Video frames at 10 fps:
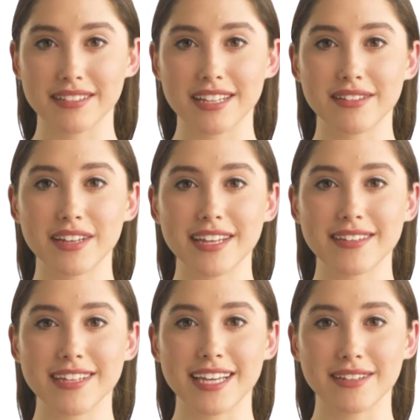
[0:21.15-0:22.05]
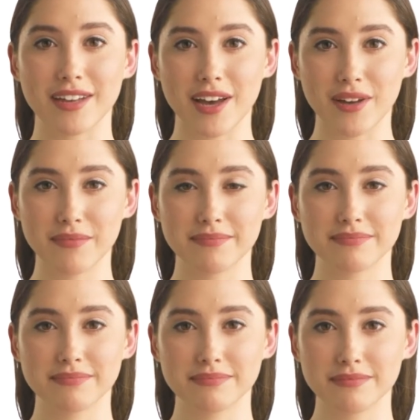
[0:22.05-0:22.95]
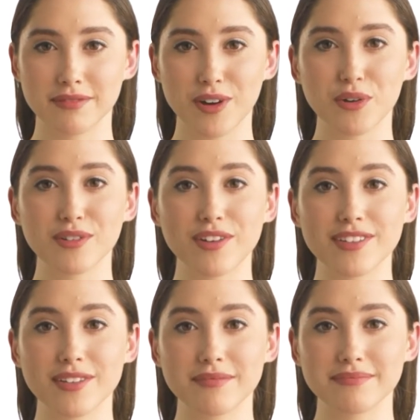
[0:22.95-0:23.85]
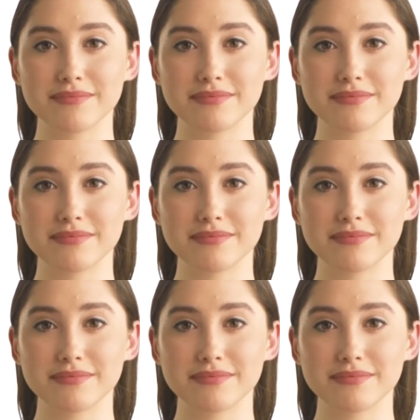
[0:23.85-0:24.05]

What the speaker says: and this is now. Roll the film.